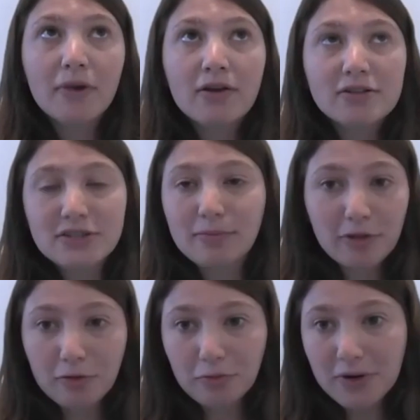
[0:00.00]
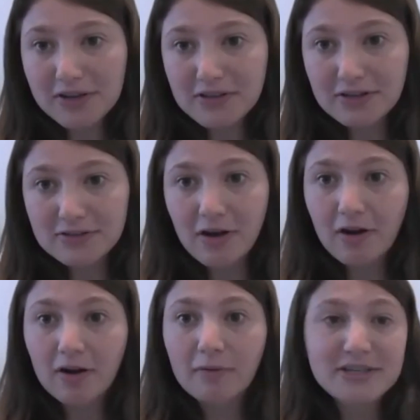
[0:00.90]
Some of those reasons
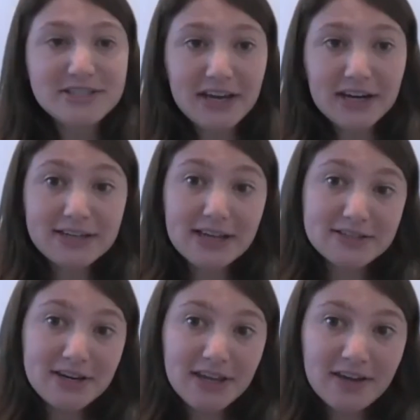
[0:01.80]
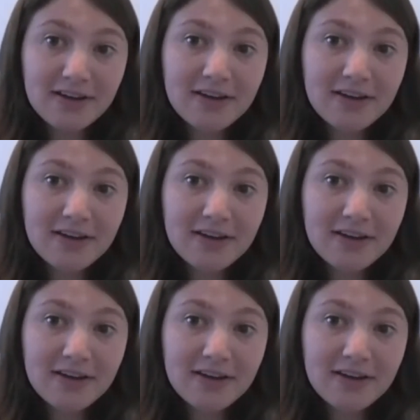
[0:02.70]
are mistaken identity.